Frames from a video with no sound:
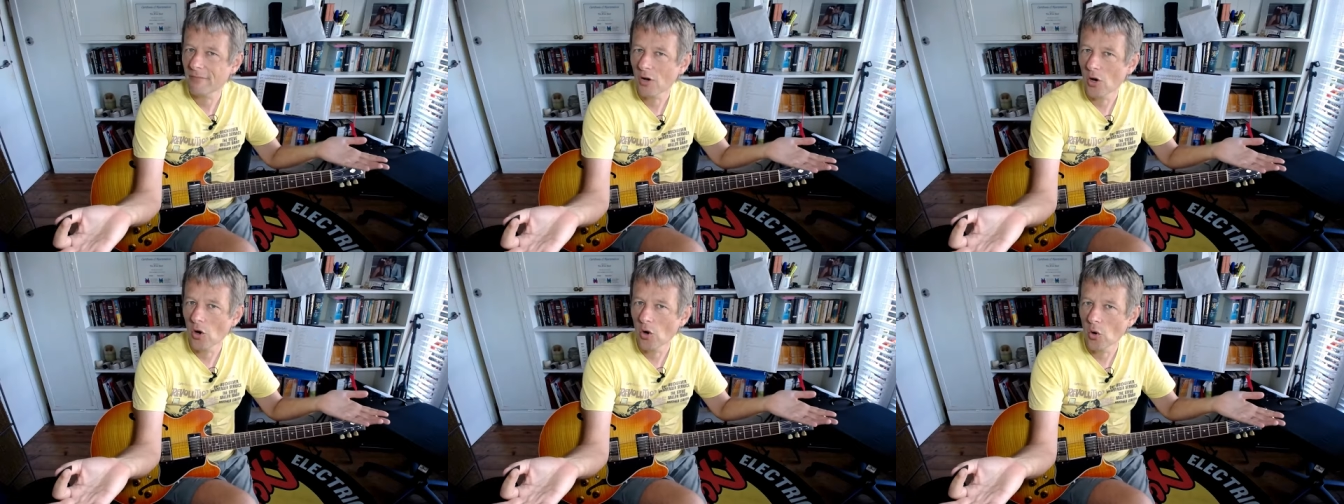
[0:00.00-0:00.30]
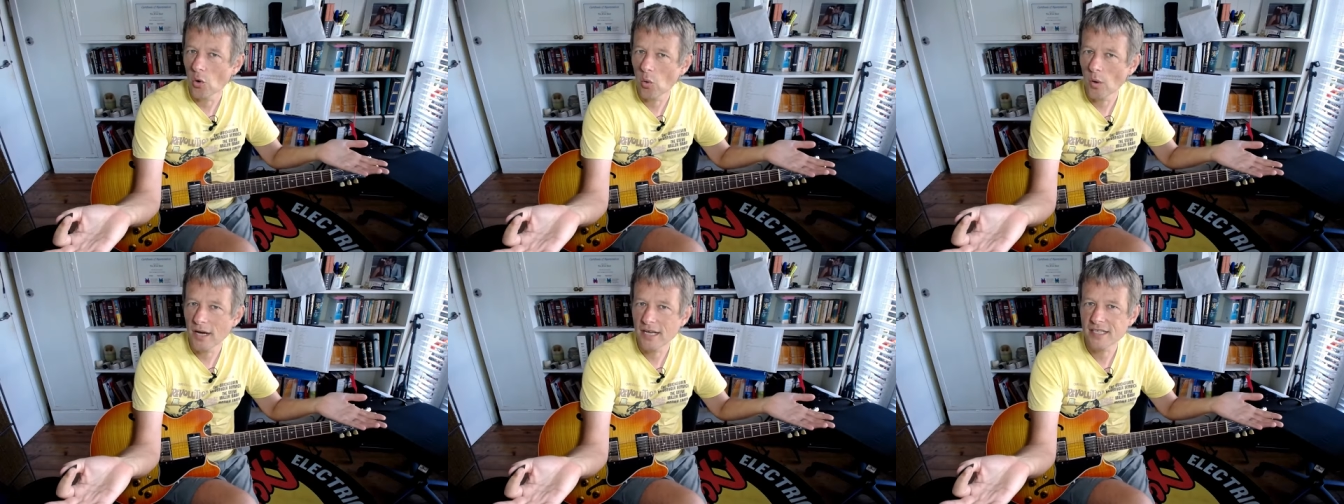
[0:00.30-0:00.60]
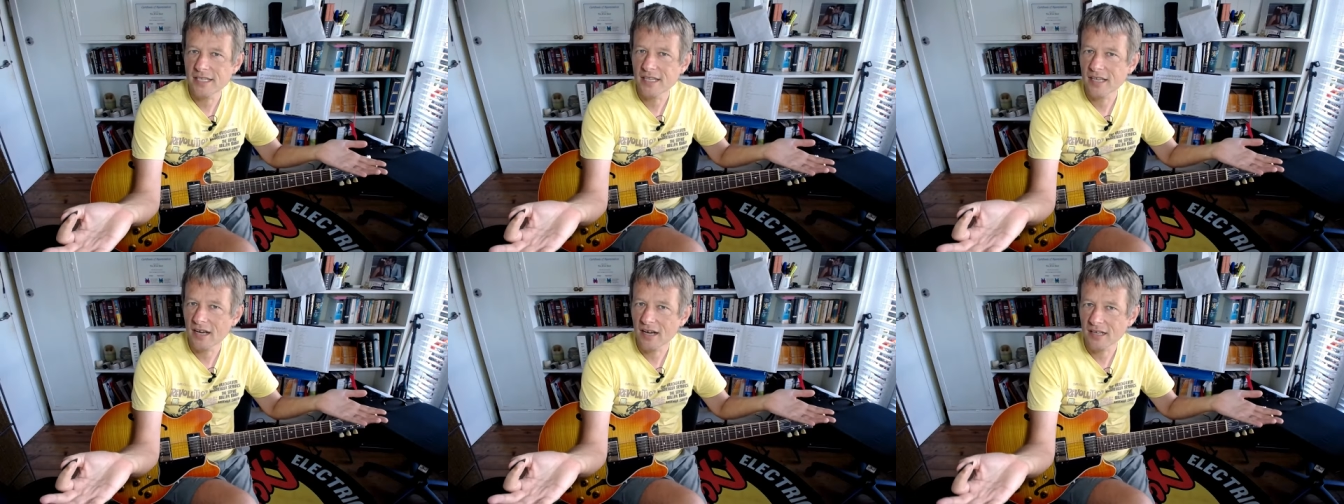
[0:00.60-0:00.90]

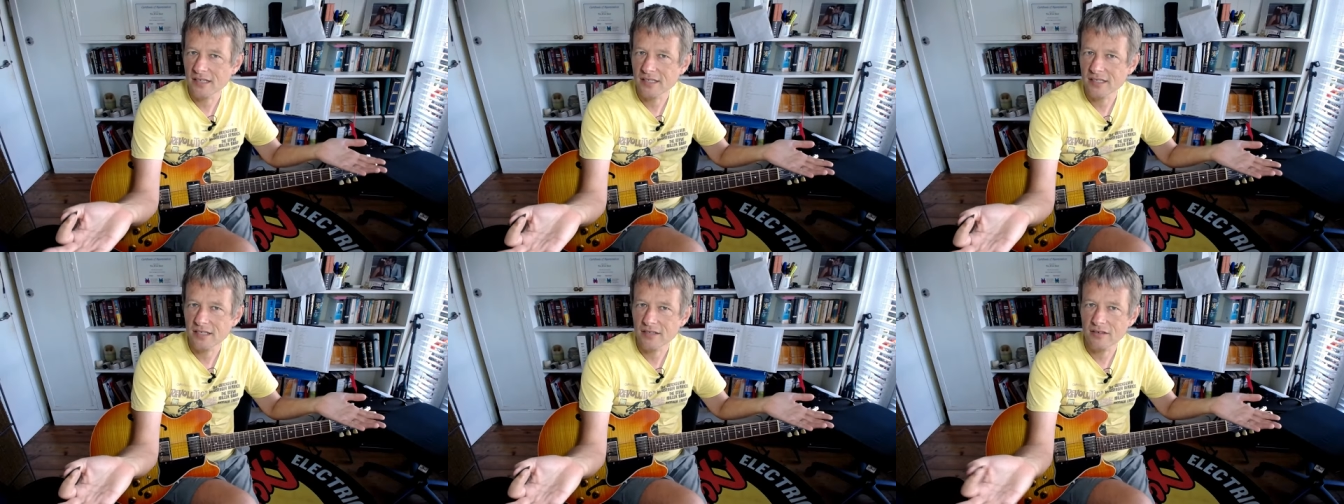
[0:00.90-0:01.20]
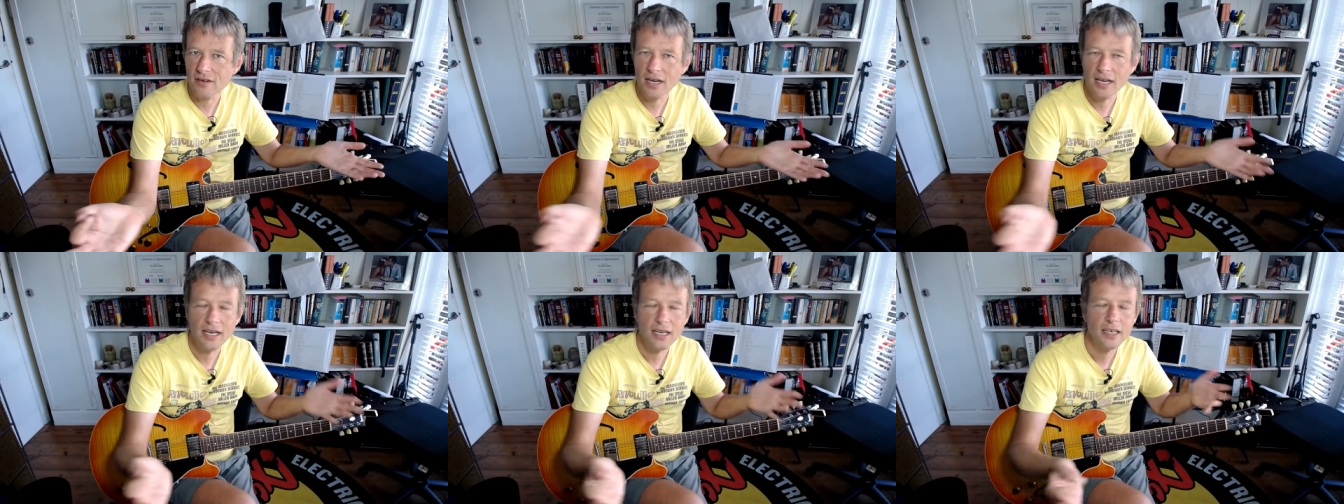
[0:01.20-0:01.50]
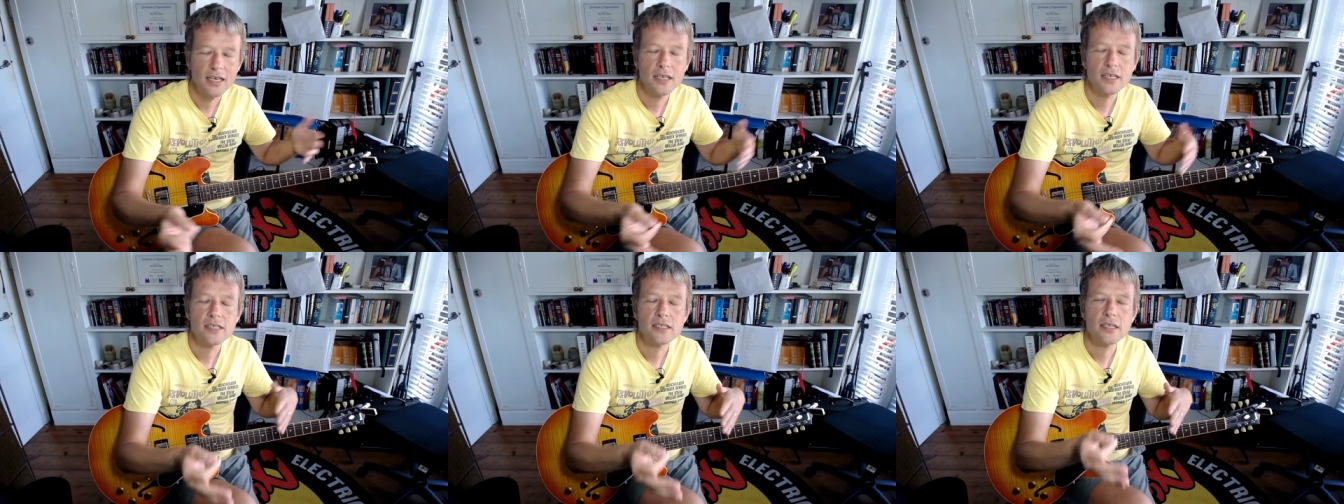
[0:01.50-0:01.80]
always the answer right
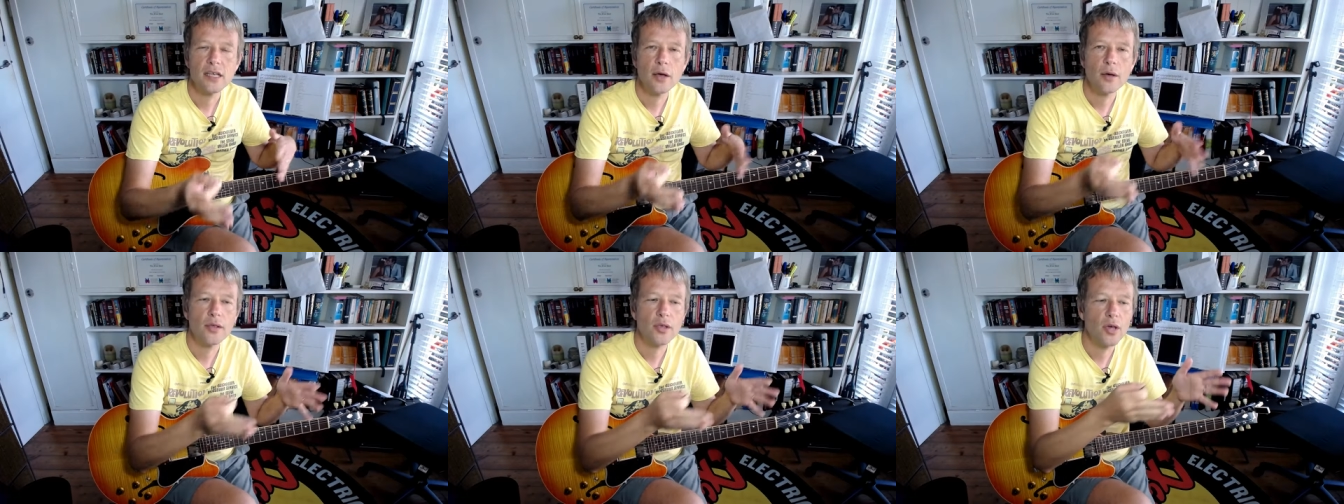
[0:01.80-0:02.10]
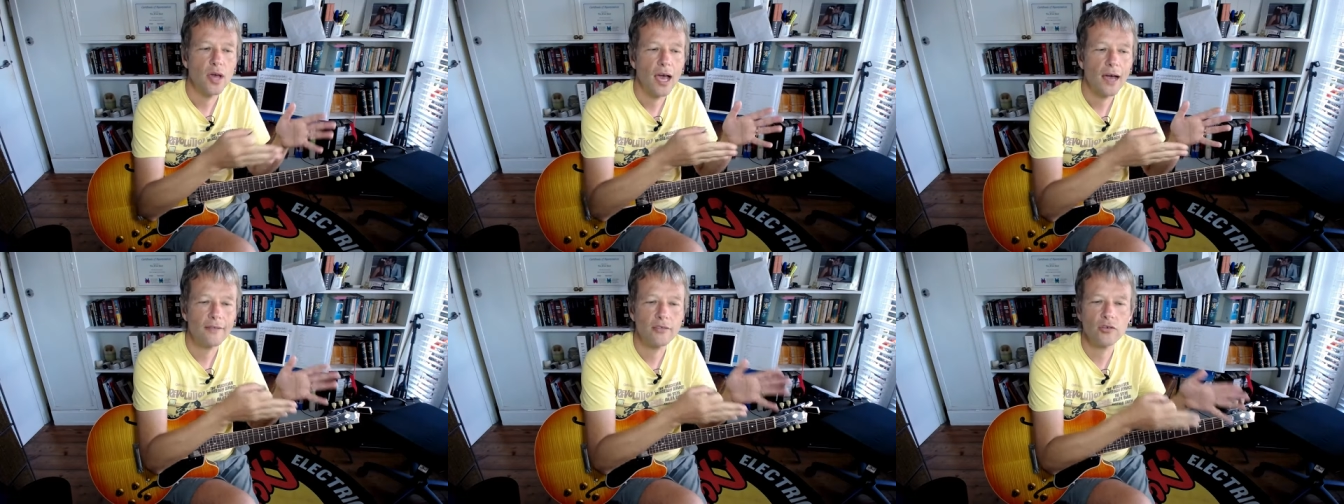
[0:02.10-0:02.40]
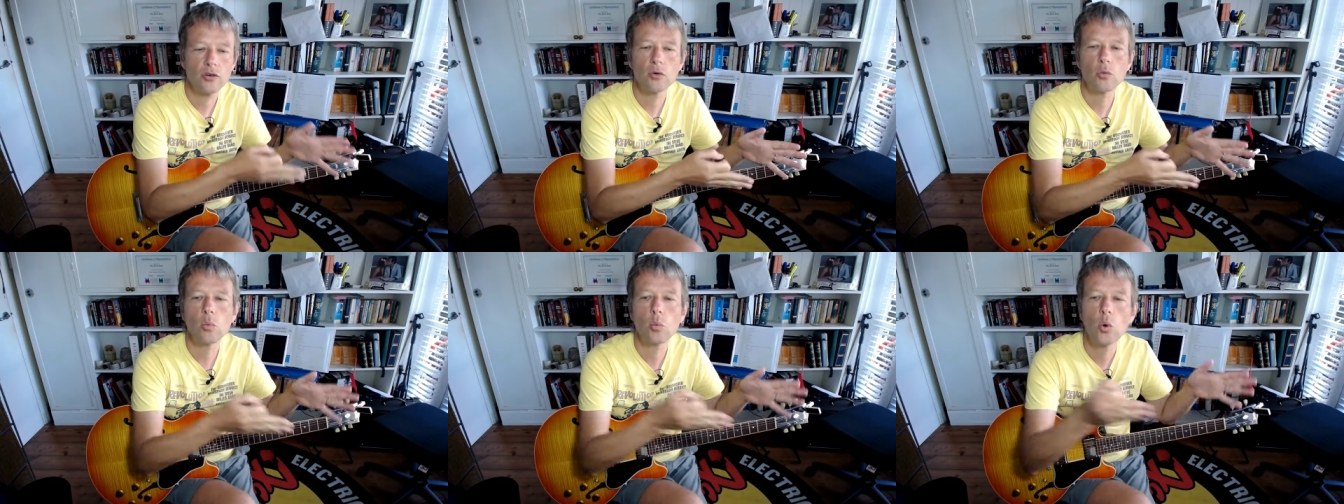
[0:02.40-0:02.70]
so you have a
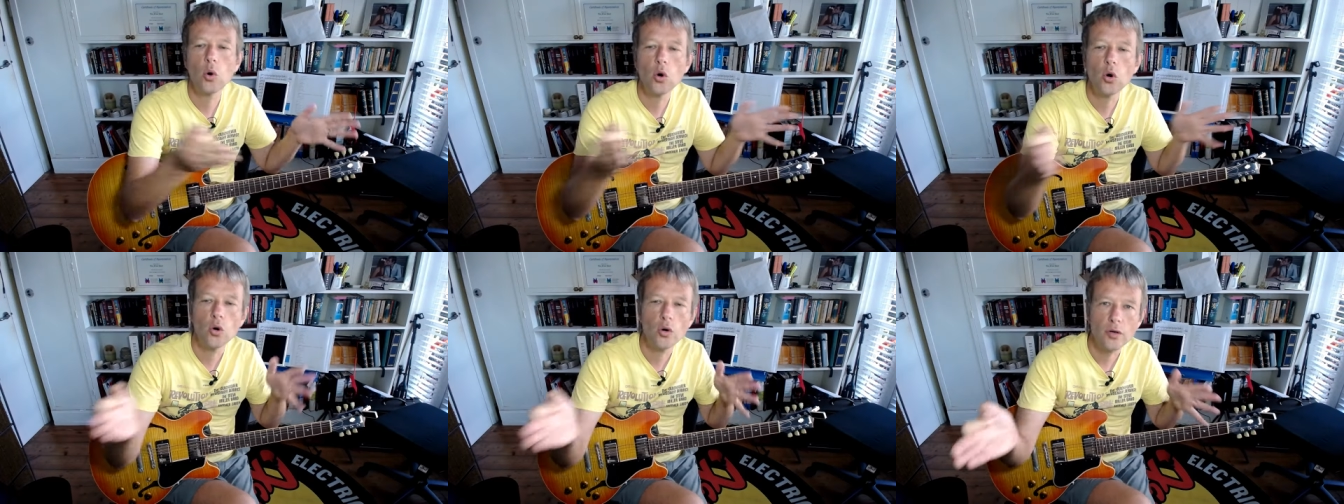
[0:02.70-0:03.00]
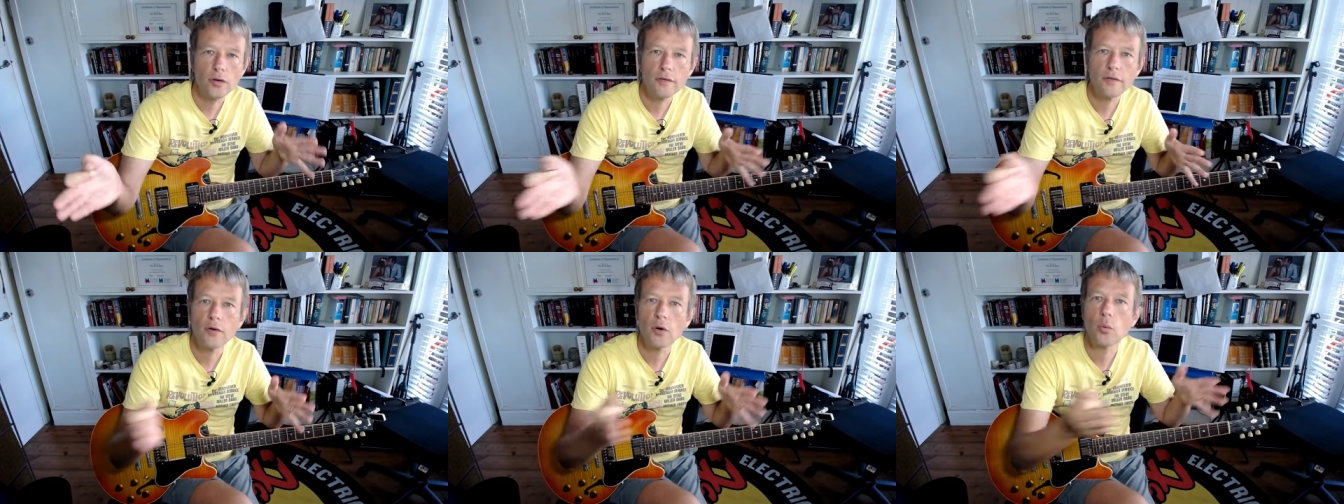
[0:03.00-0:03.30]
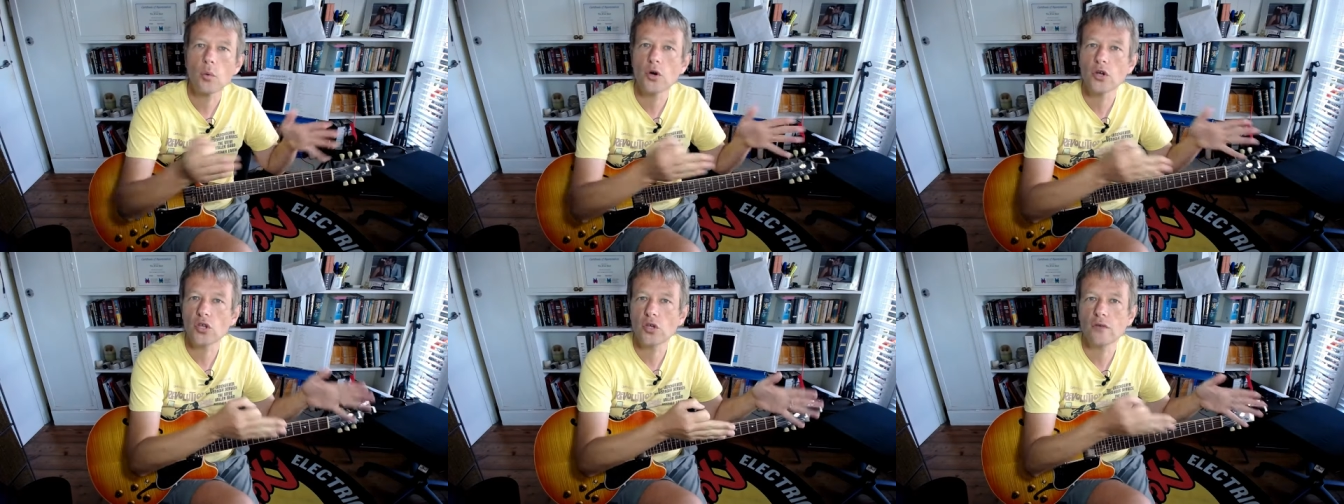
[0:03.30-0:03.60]
reward for
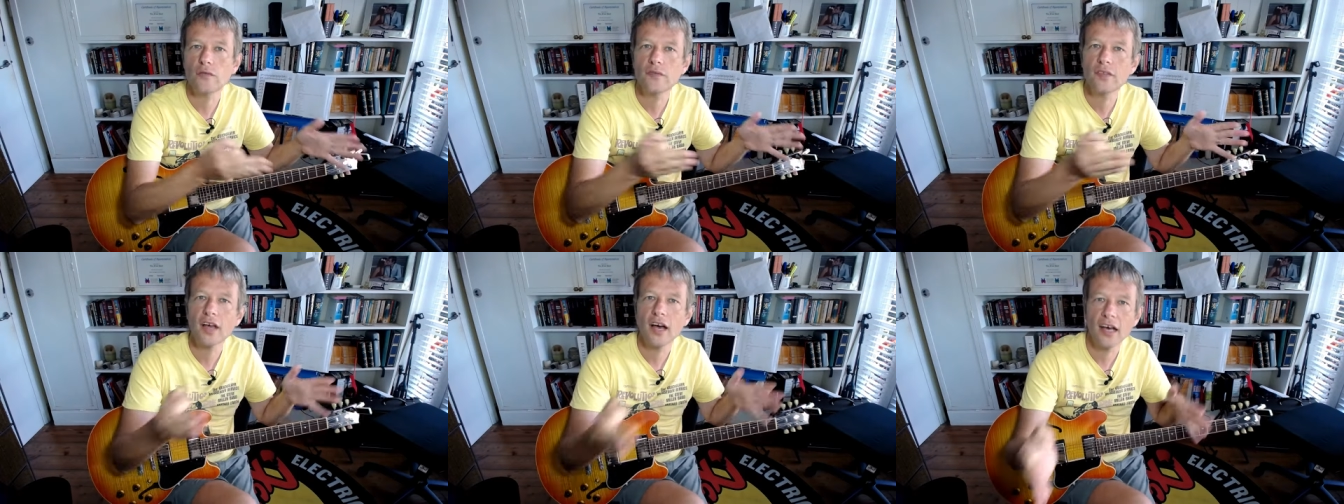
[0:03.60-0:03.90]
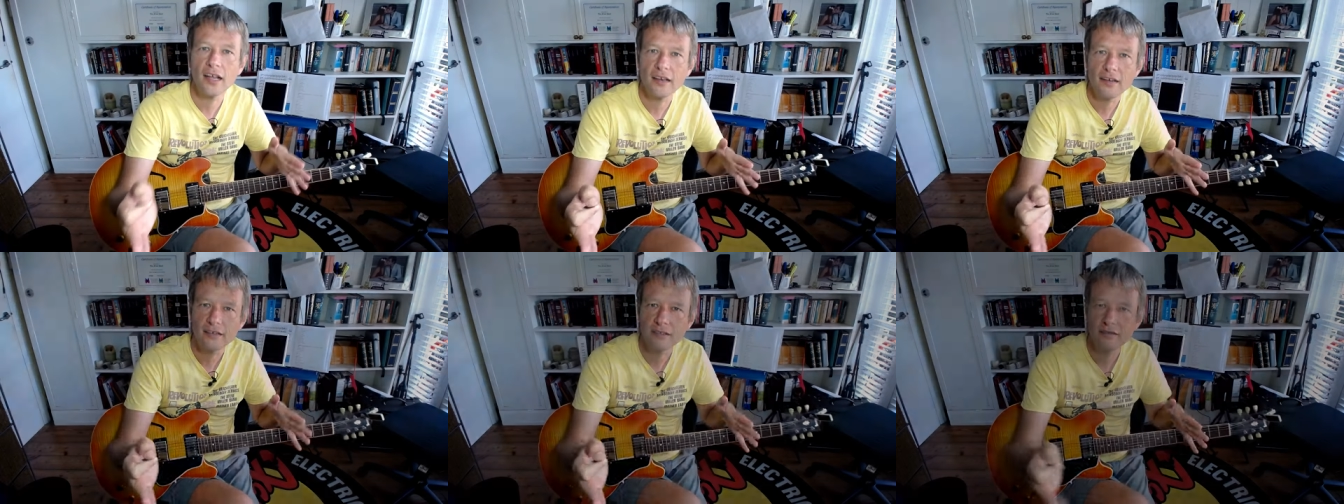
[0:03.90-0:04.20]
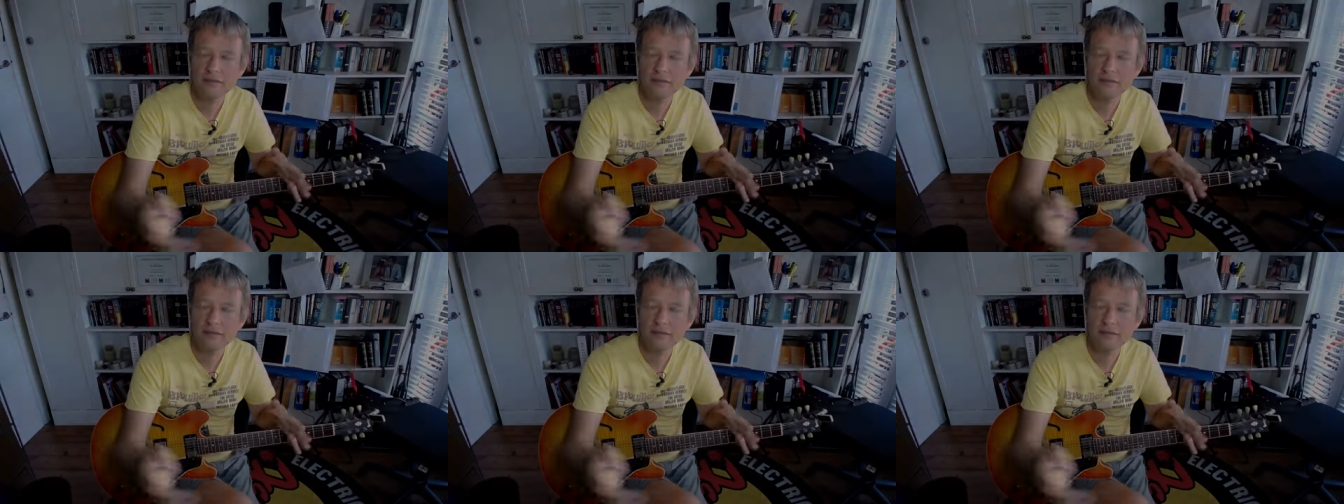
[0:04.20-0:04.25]
what you've done